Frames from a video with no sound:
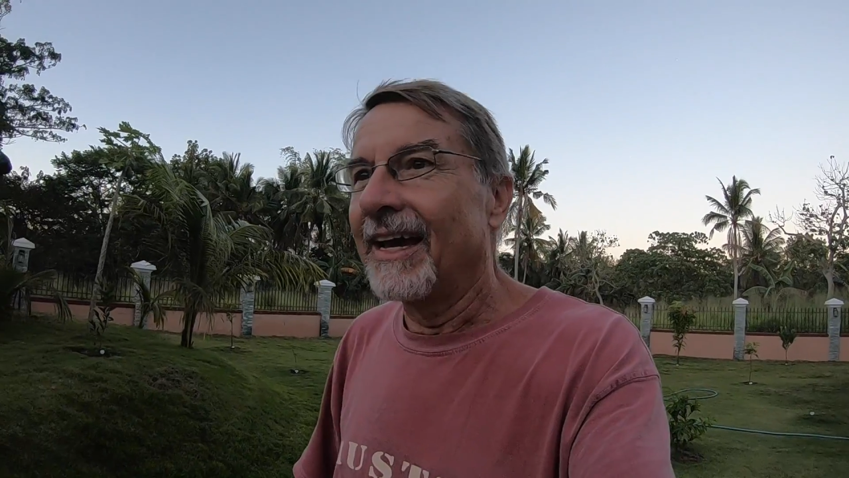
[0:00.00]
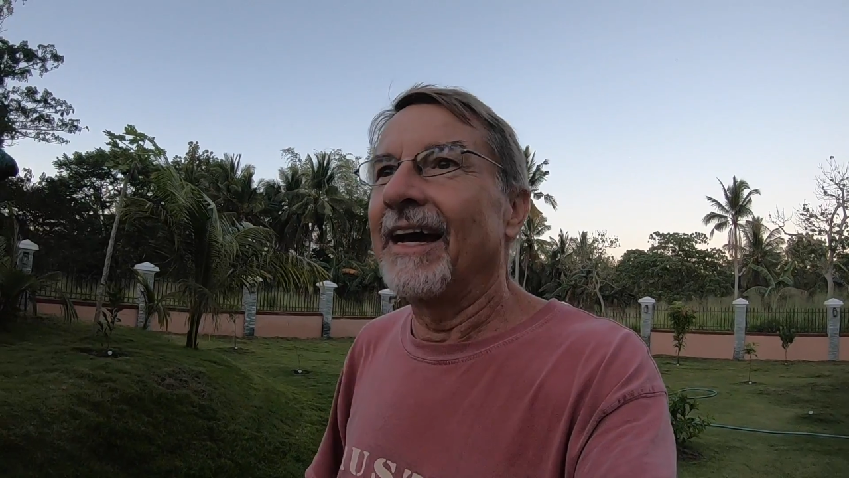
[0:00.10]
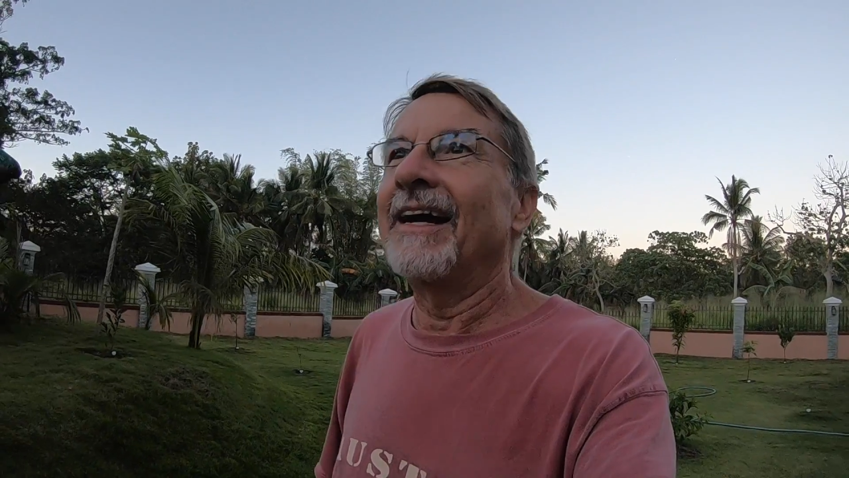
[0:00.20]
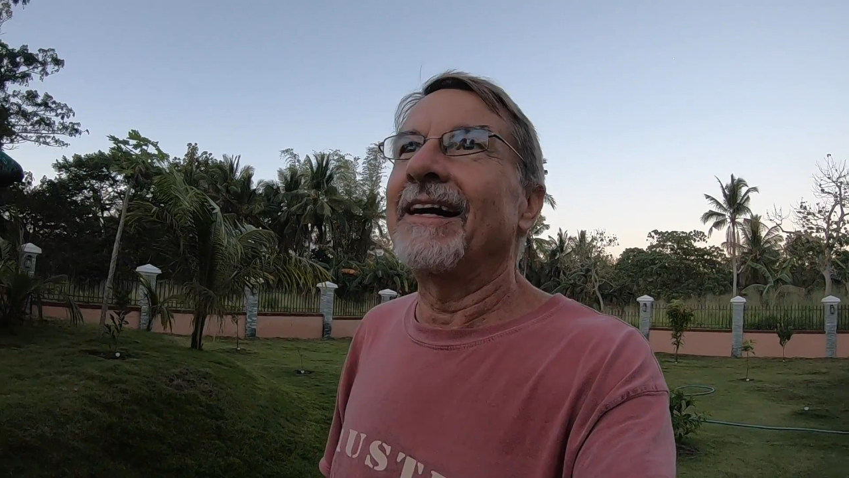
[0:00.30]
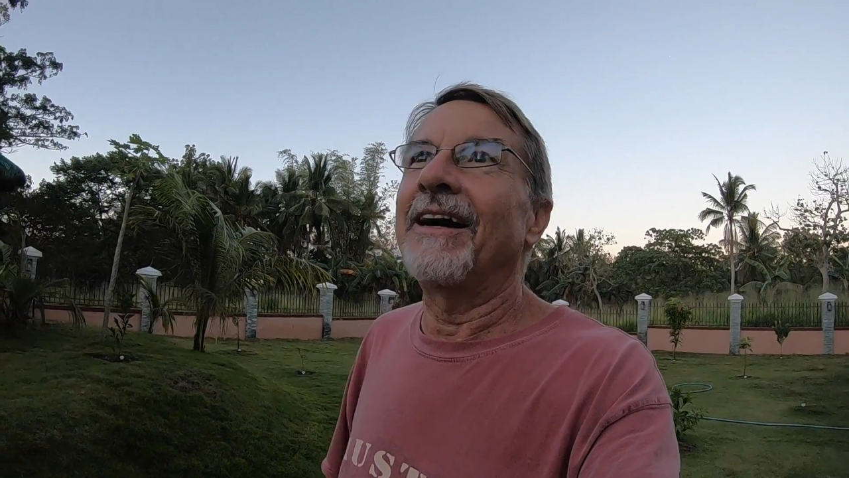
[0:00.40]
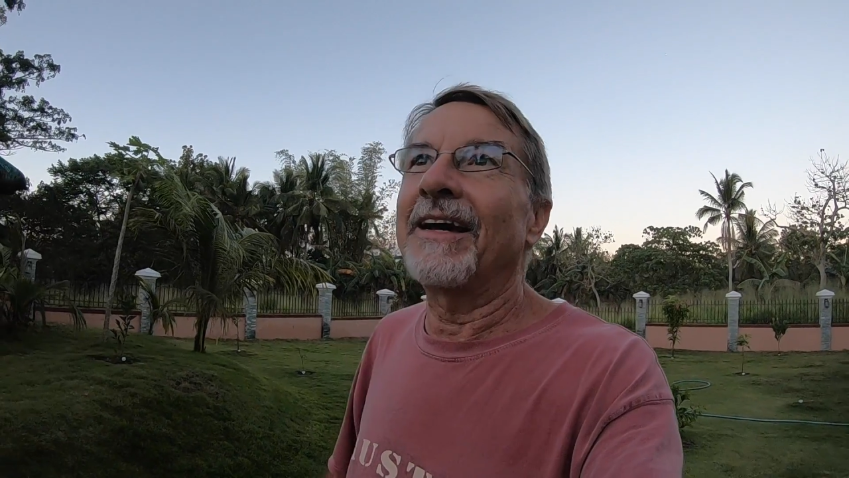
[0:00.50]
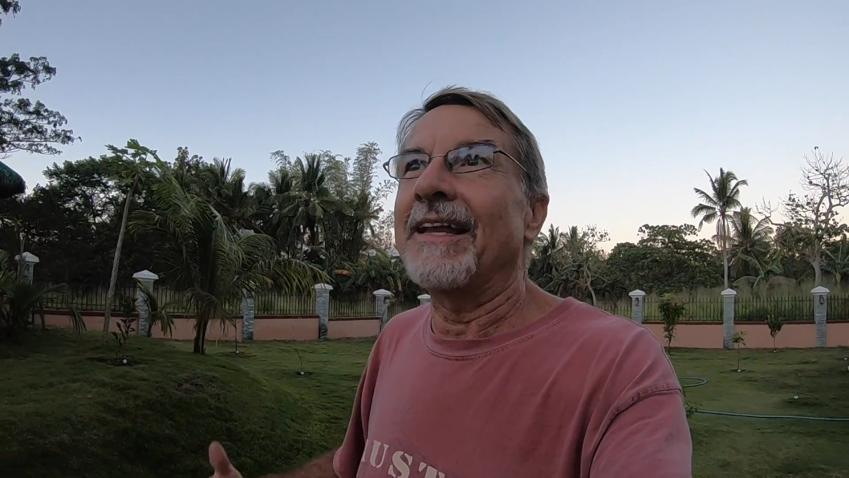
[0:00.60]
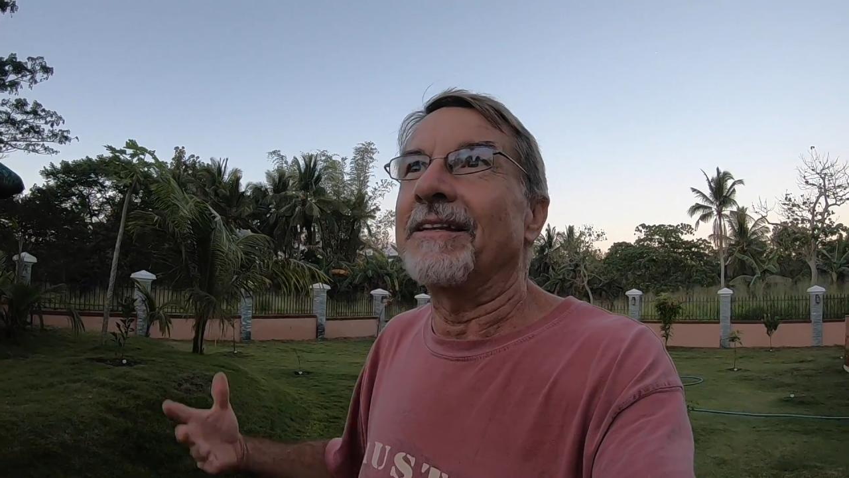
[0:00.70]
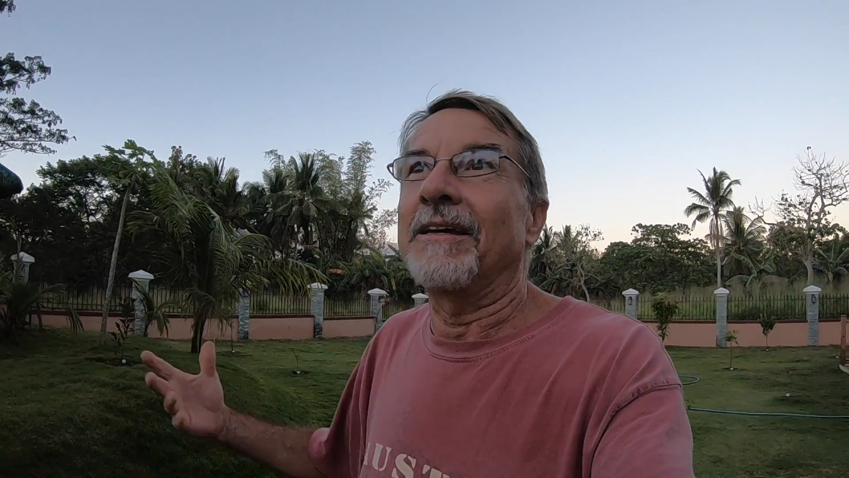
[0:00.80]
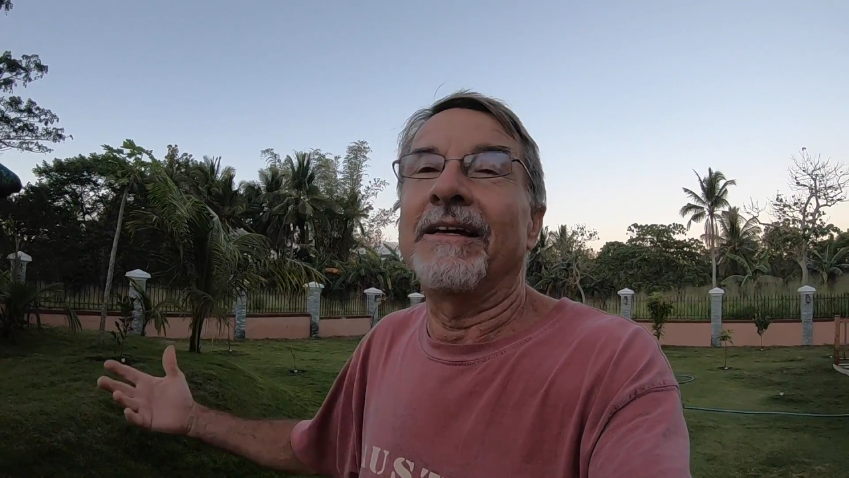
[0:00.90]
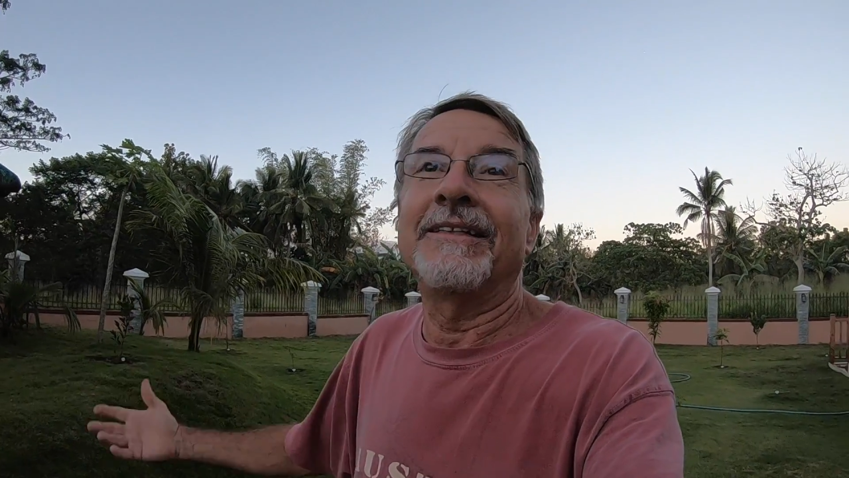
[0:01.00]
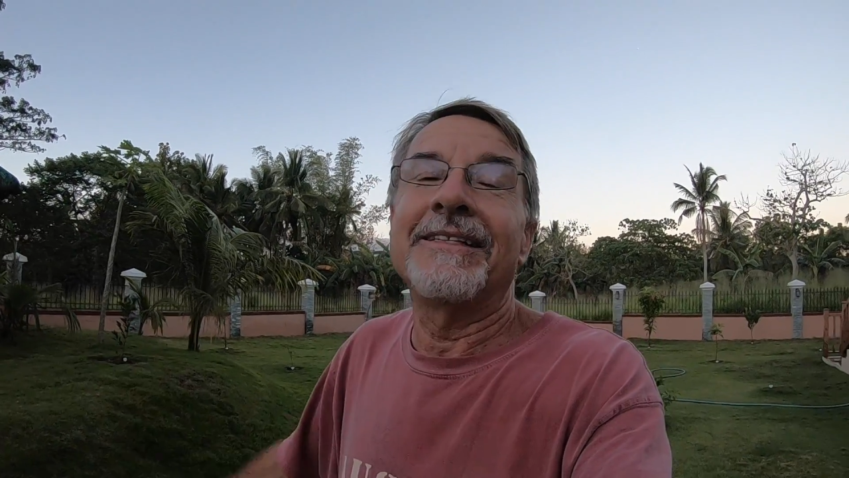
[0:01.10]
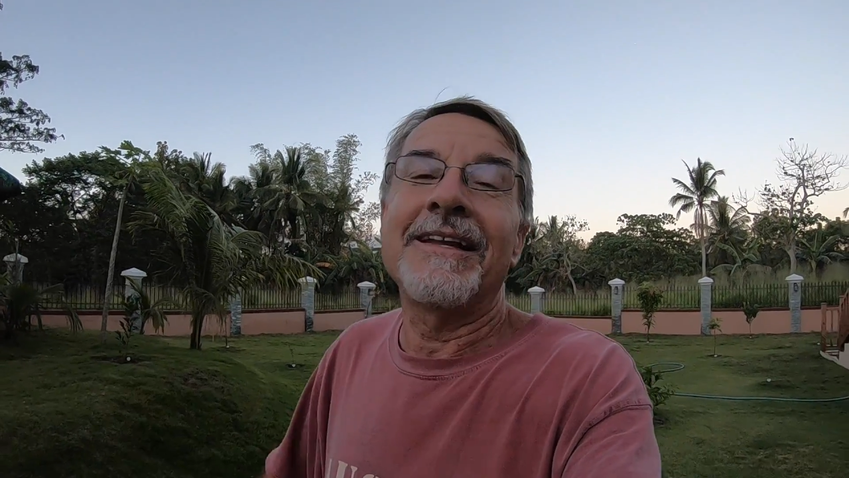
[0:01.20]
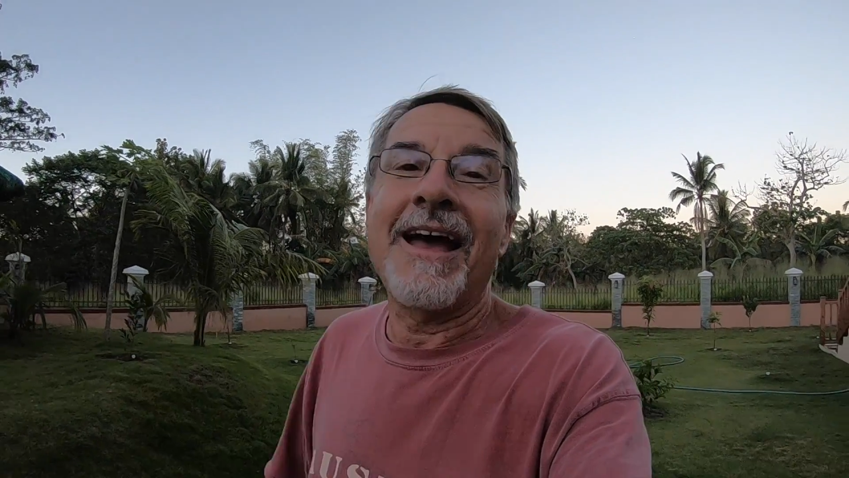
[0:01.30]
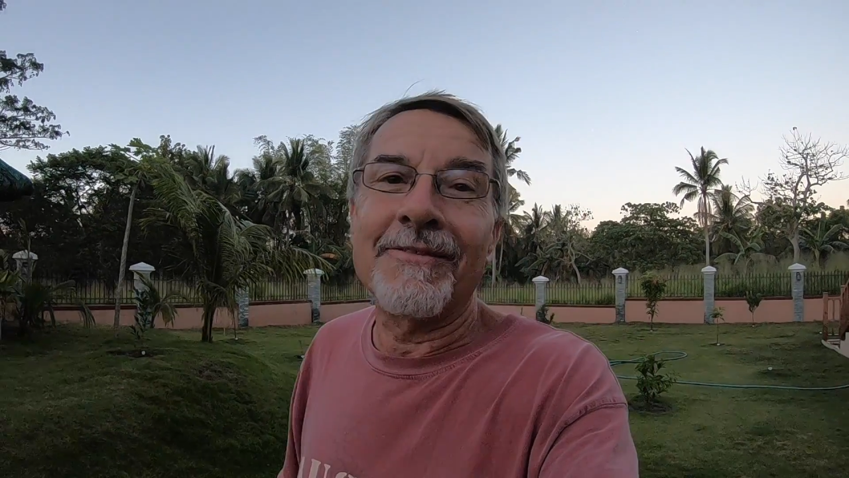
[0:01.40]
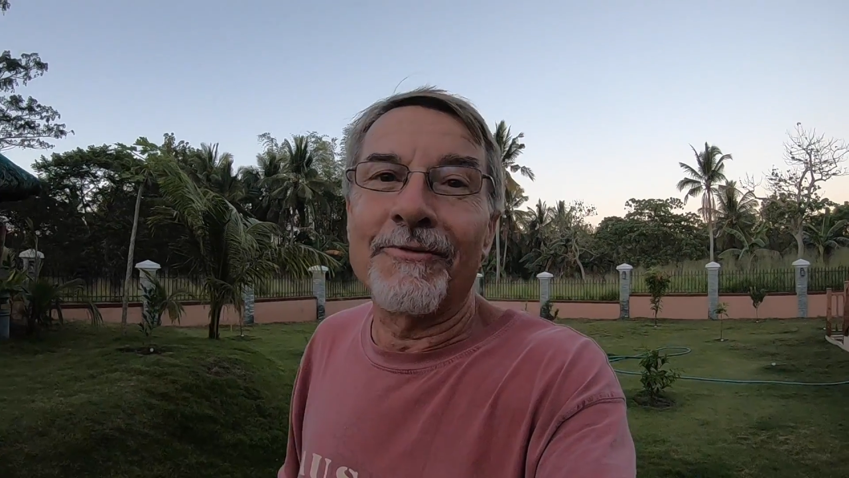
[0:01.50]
Okay, not